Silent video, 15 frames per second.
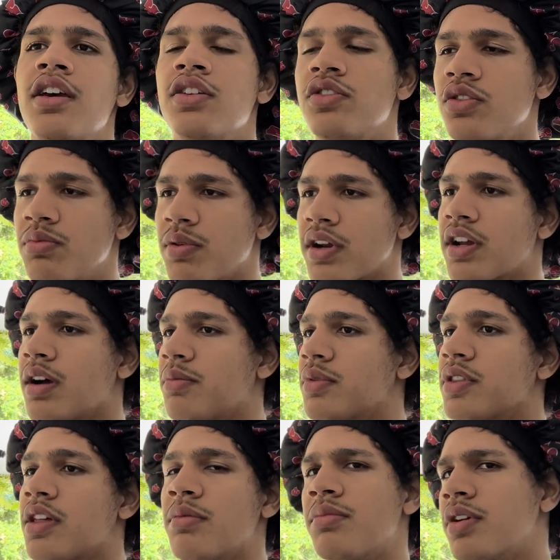Do you break up
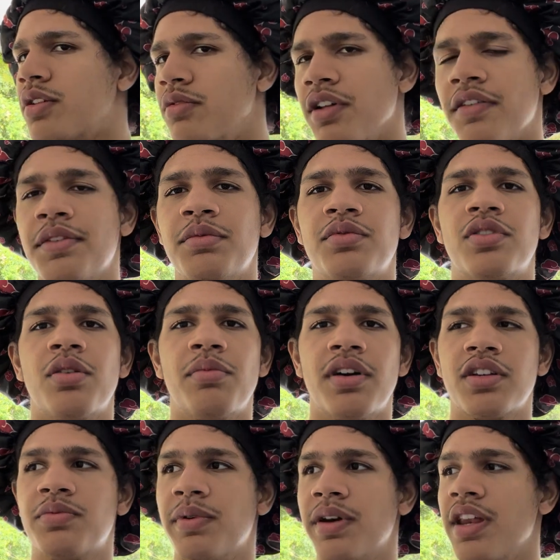with them? But you love them so
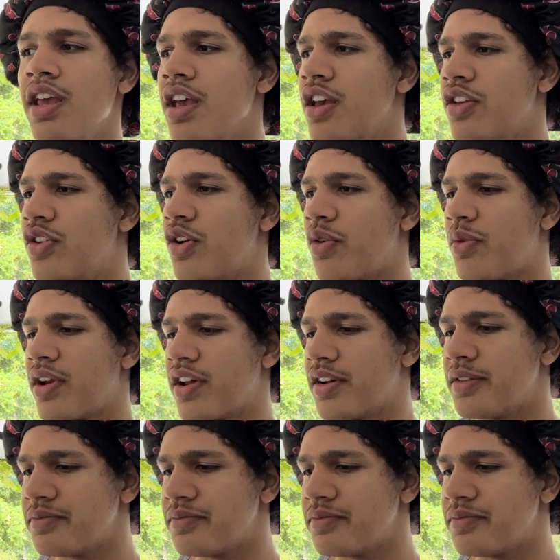much, but you don't want